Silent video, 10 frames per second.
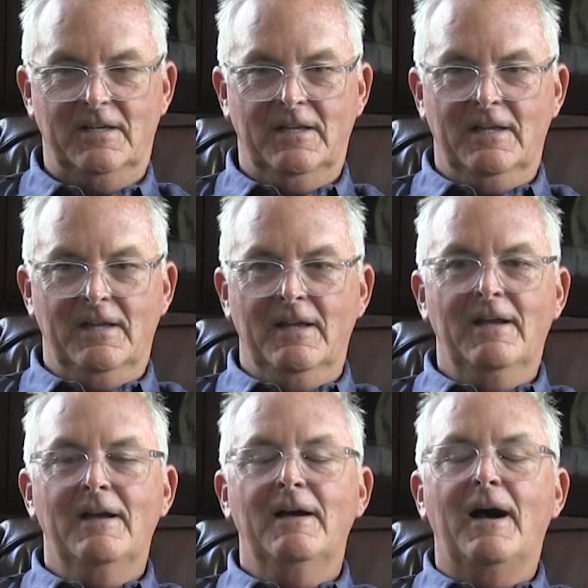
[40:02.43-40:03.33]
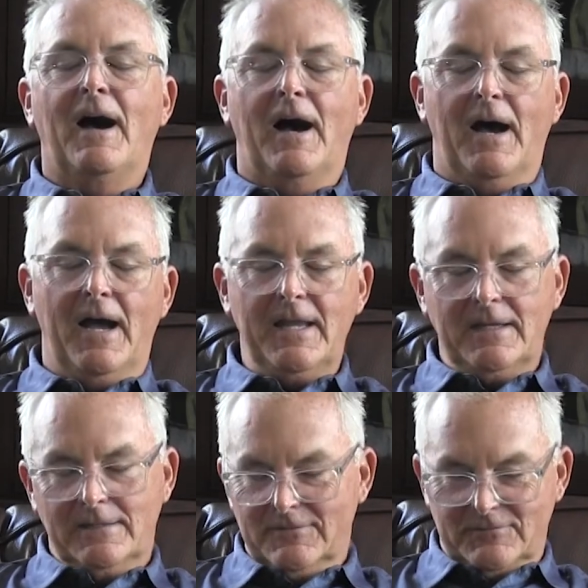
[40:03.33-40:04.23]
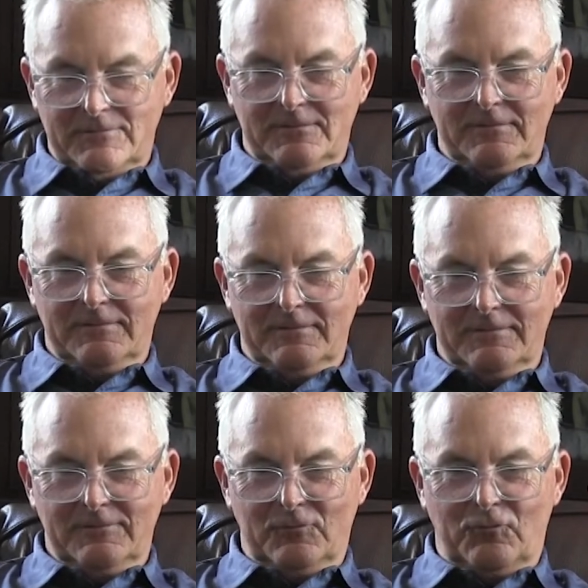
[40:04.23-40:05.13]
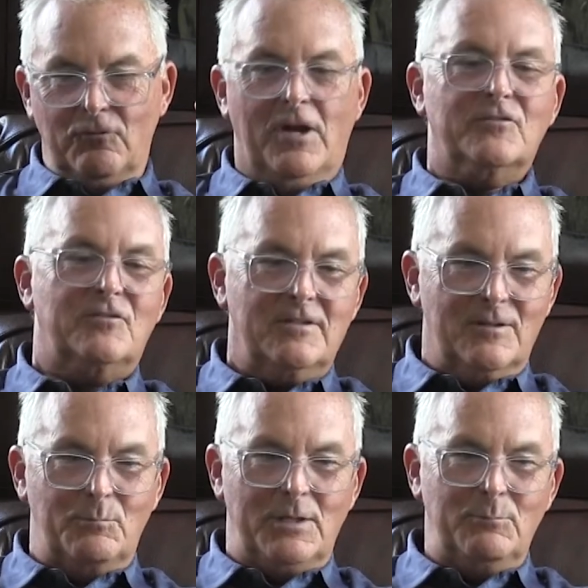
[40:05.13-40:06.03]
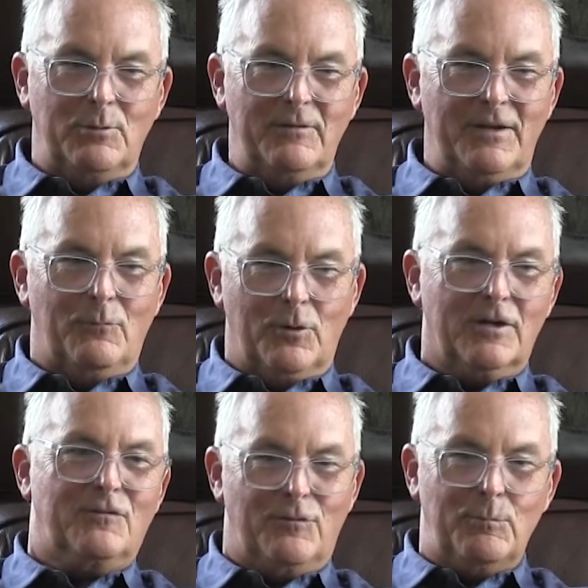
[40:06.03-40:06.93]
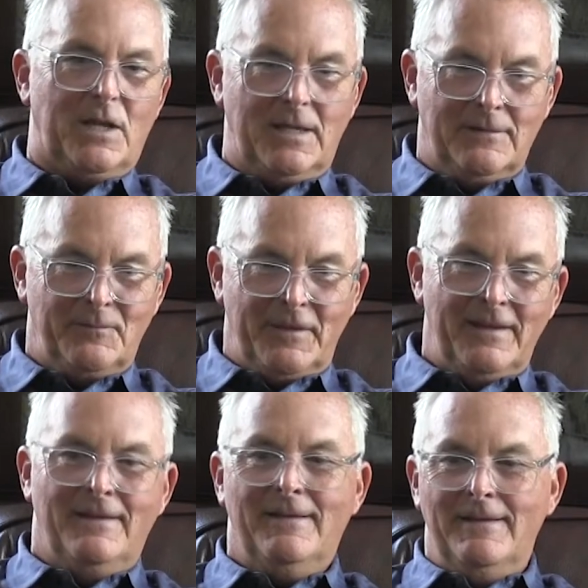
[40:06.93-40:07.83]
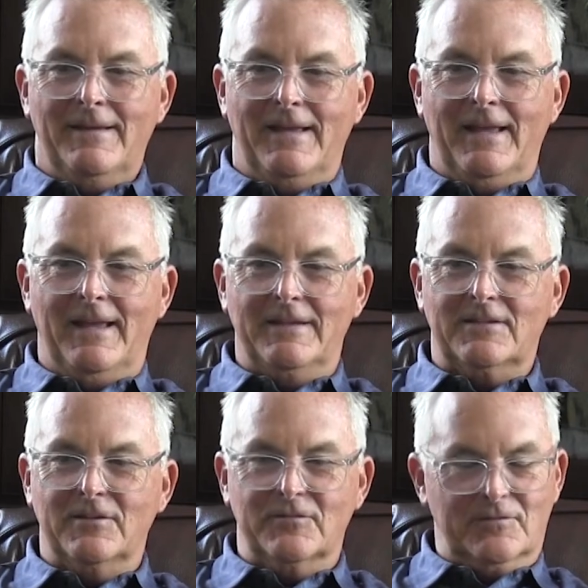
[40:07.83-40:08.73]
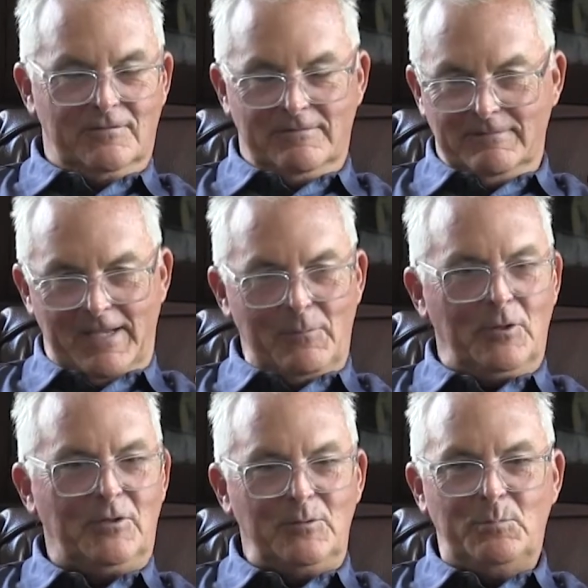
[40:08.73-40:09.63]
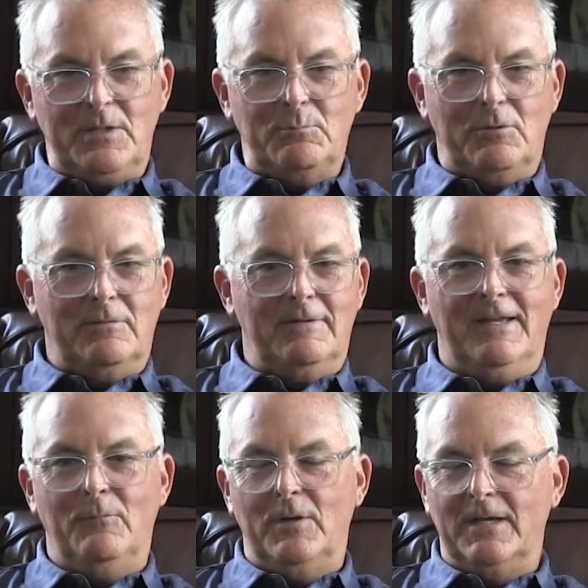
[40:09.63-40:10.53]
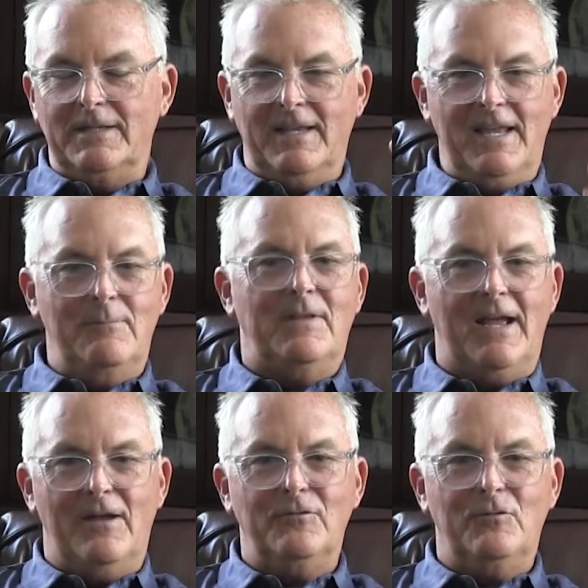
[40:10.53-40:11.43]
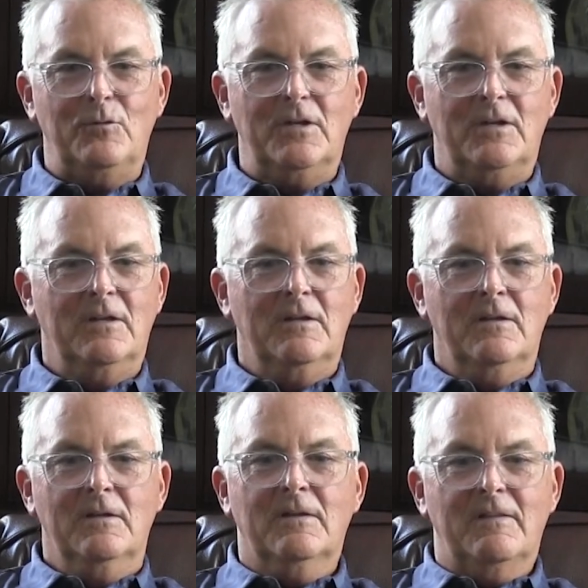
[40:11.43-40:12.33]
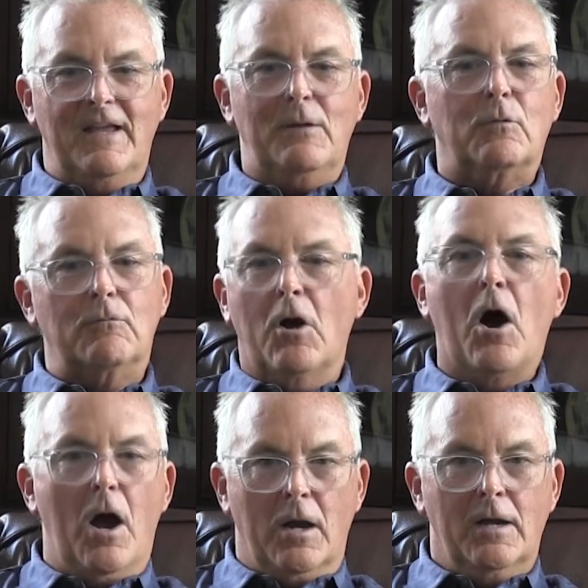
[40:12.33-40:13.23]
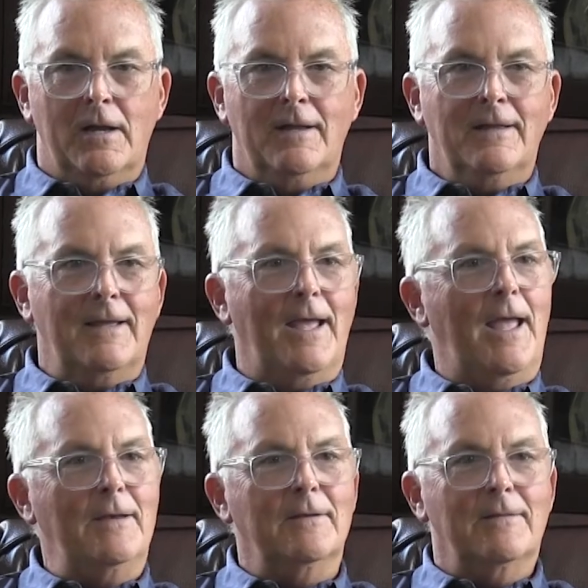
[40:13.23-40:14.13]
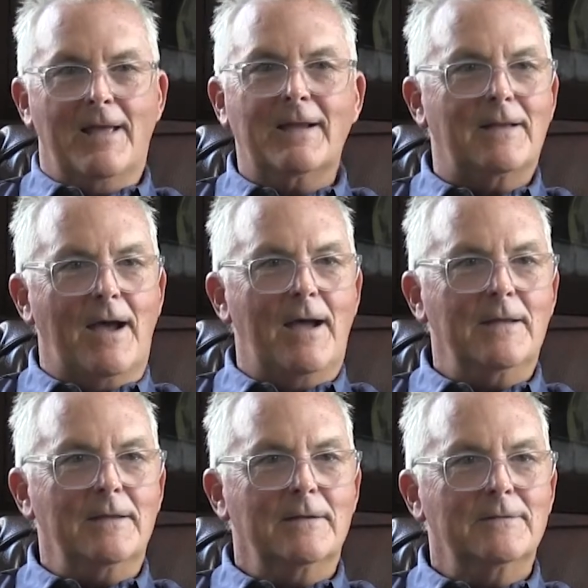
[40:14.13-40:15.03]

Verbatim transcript: and I trusted the people that worked for me, and because they were good people, and when it came down to it, they were wrong. And that guy